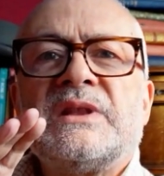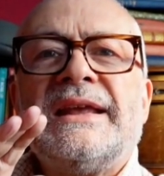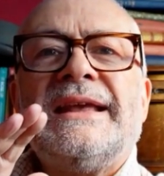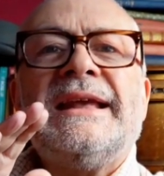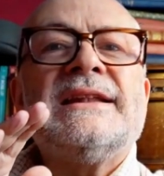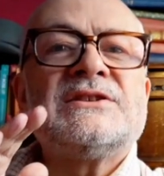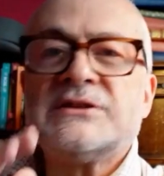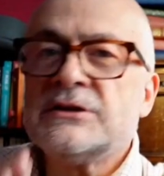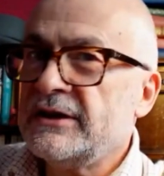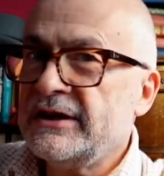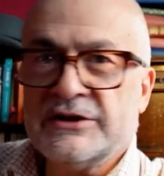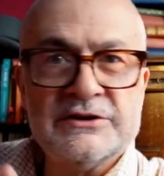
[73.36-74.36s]
it's
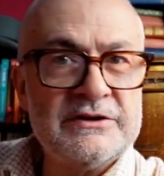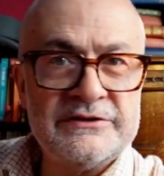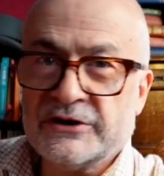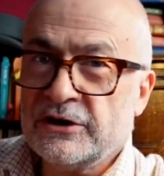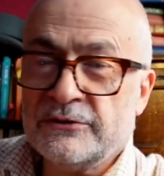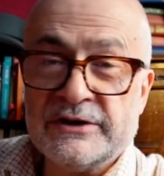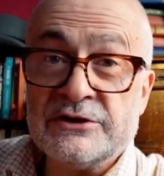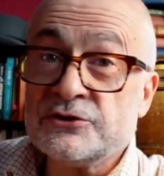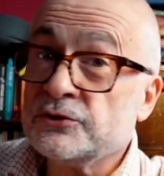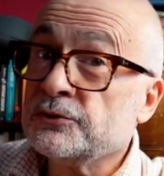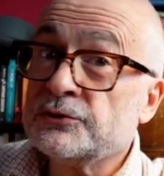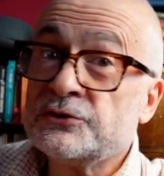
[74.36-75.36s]
like an Arthur Conan
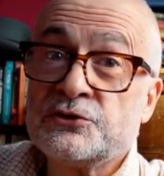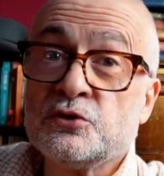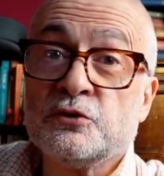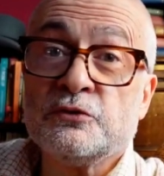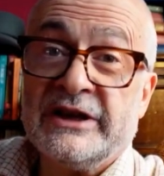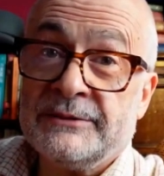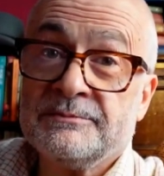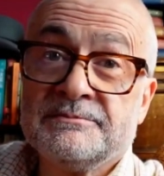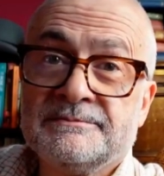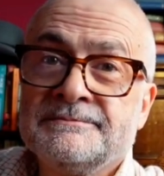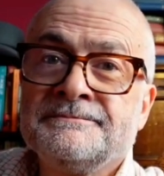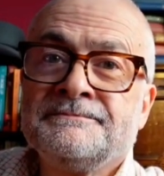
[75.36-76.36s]
Doyle story,
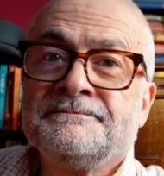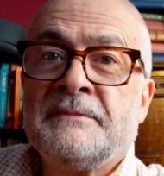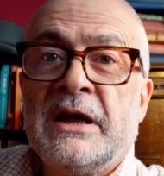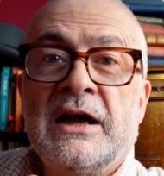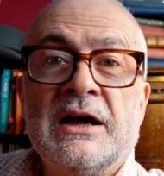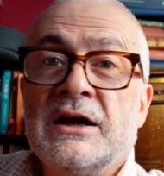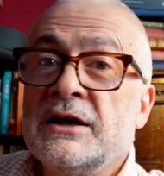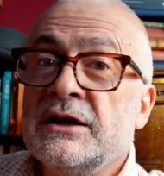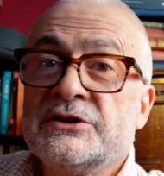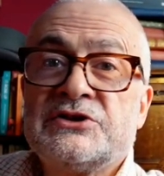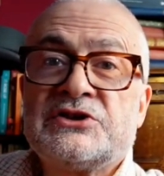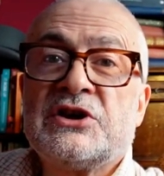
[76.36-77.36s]

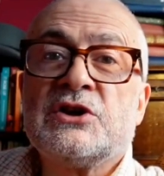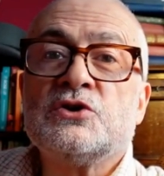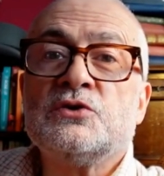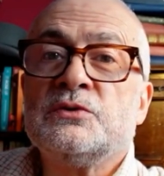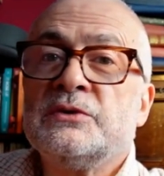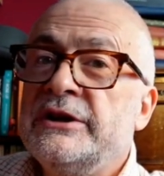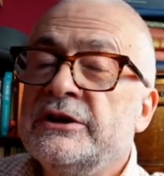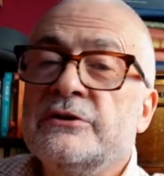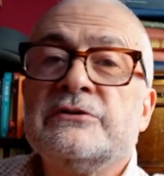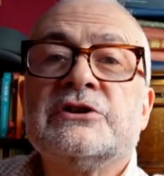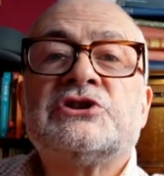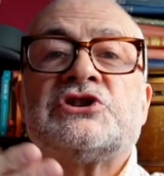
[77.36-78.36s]
so you know,
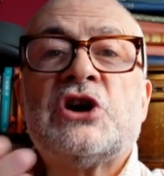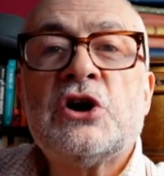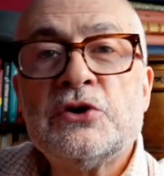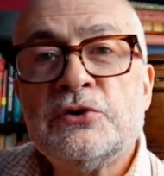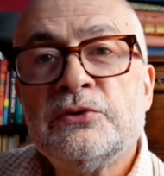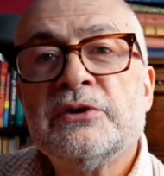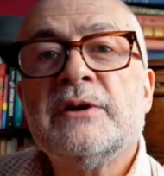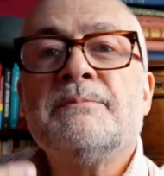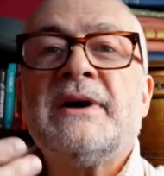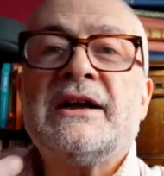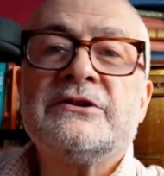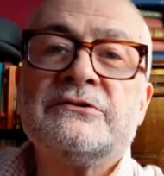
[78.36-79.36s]
the tone, the
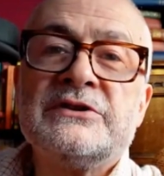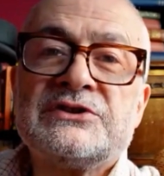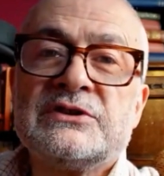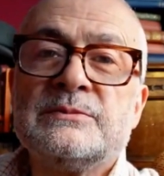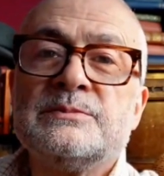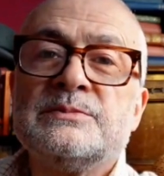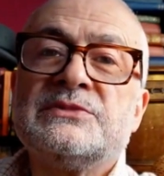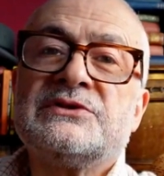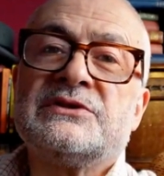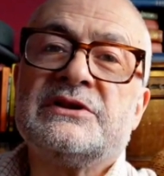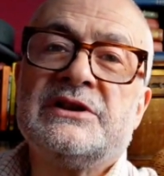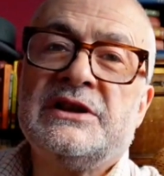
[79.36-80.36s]
mannerisms,
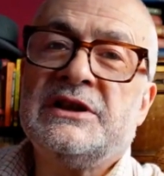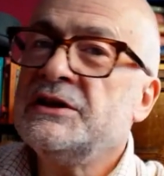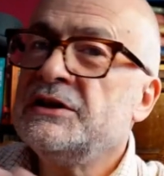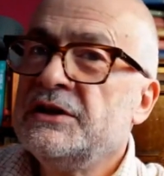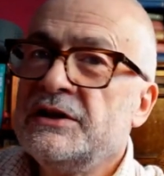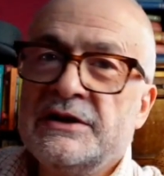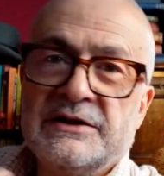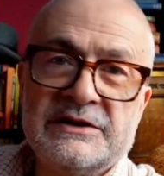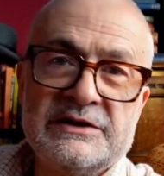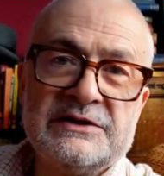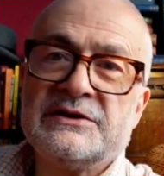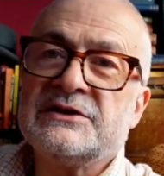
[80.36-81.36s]
the
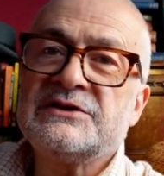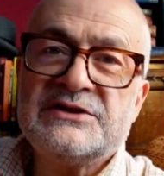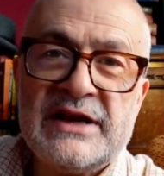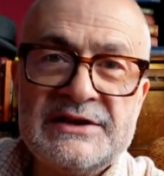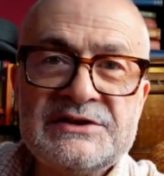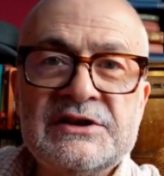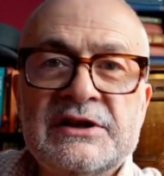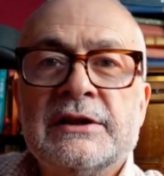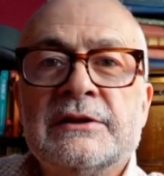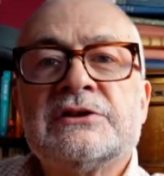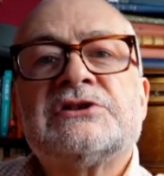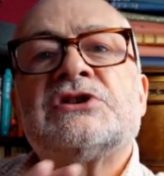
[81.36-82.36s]
setting,
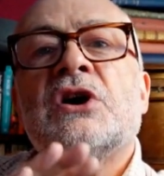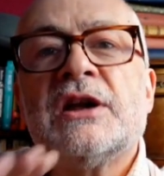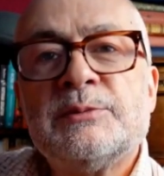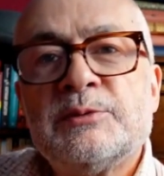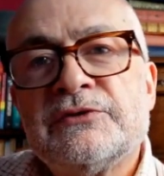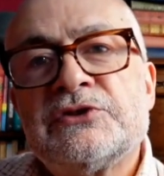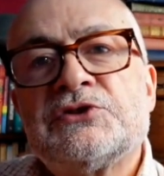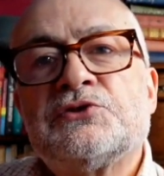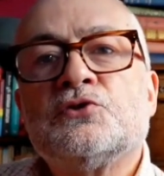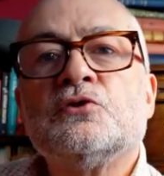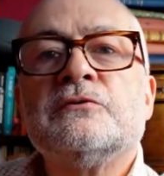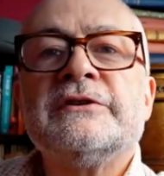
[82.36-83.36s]
the type of
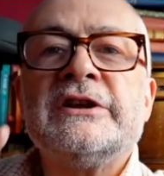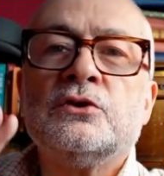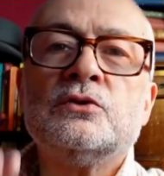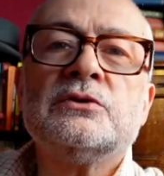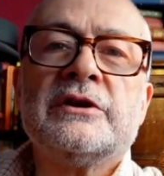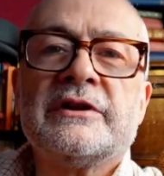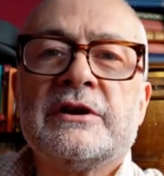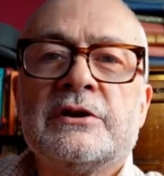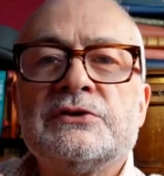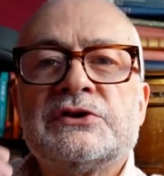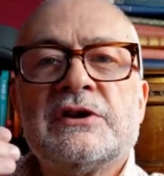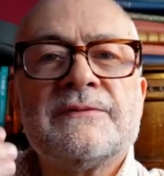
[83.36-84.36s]
story, all of
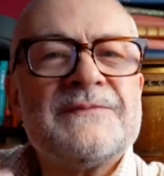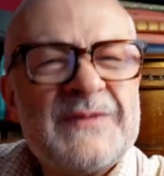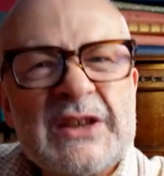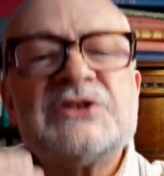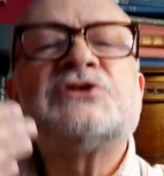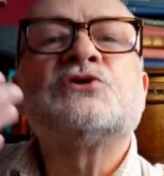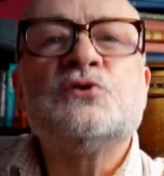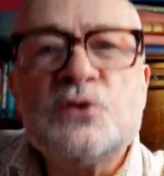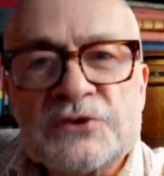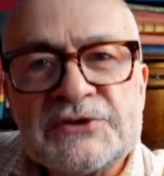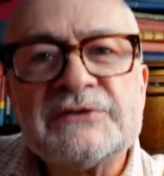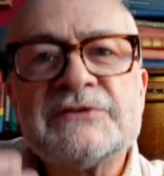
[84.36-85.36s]
those are the
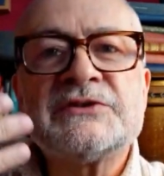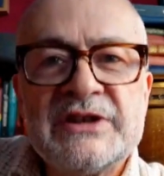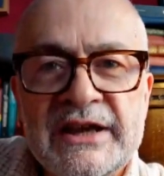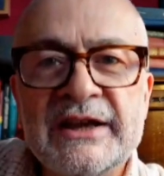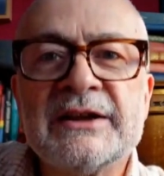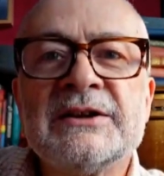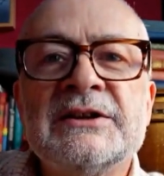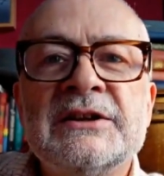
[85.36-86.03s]
sort of thing